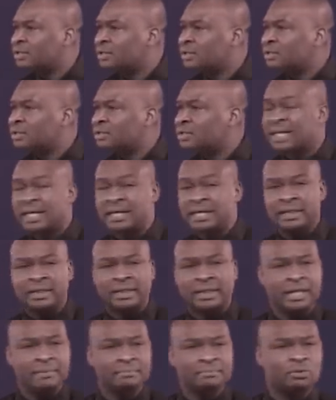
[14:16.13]
Said he
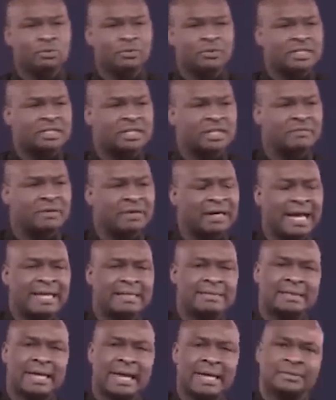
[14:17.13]
came to receive it.
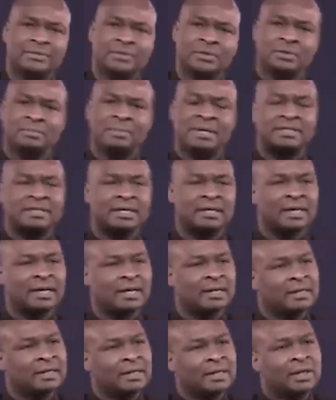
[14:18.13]
I told him, I said,
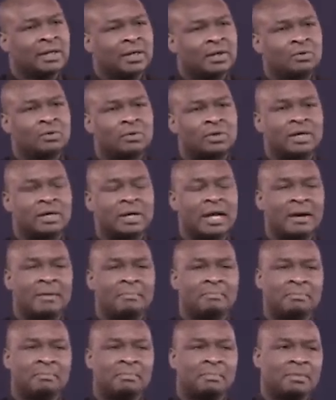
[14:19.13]
look,
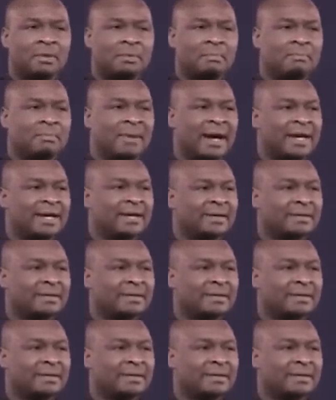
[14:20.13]
my